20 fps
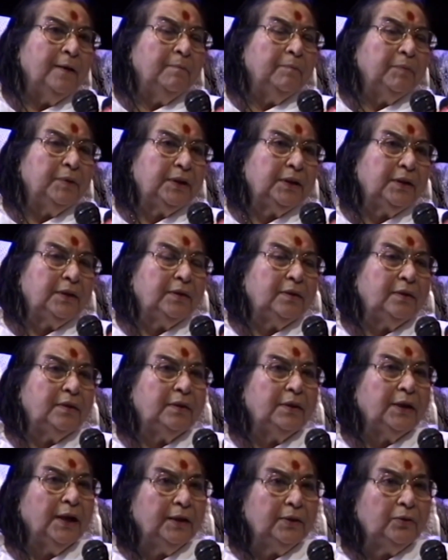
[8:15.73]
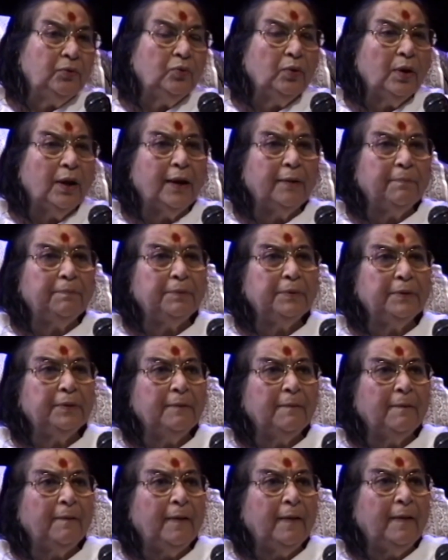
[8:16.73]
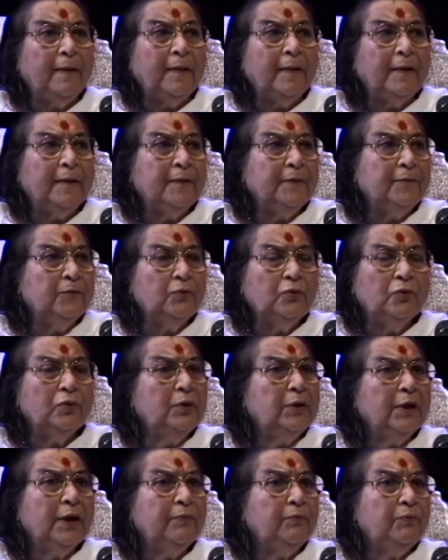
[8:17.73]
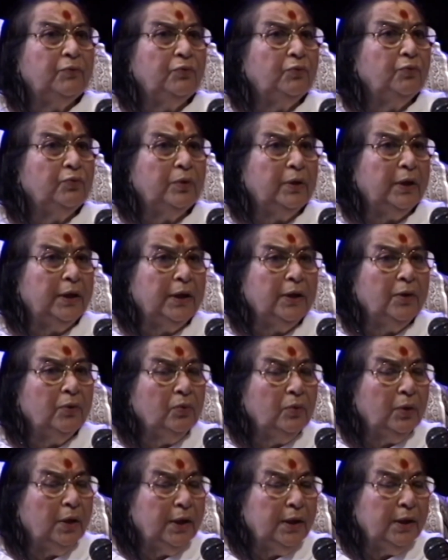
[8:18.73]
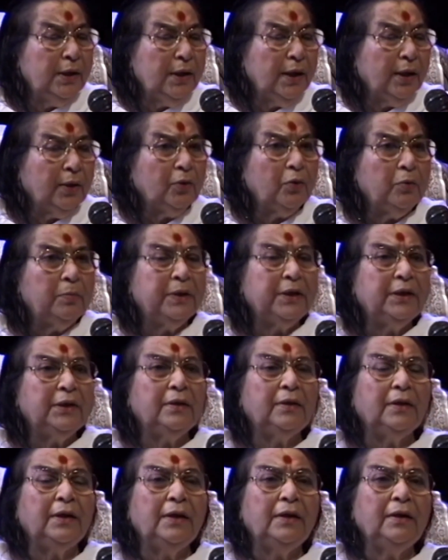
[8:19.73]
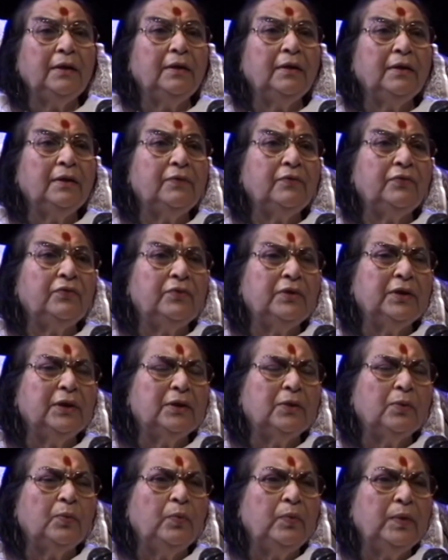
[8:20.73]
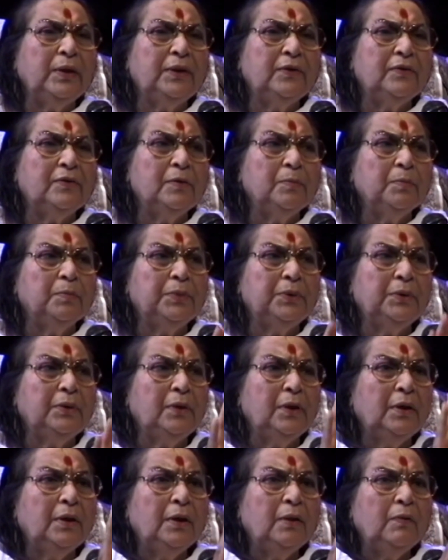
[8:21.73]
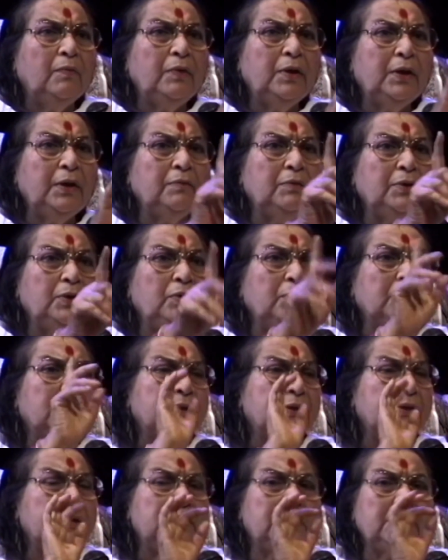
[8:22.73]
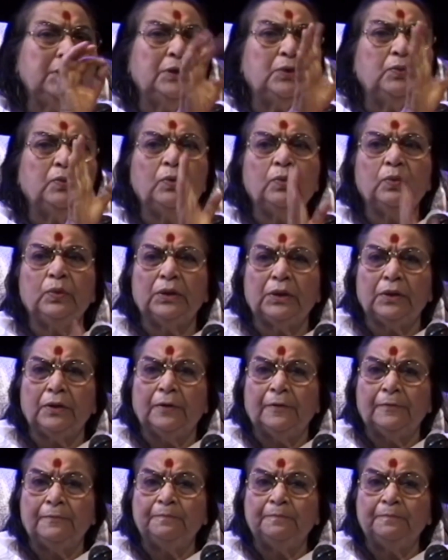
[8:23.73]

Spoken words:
But that to happen, you don't have to do any acrobatic thing. It's just very simple. Wherever you are sitting, it will work out.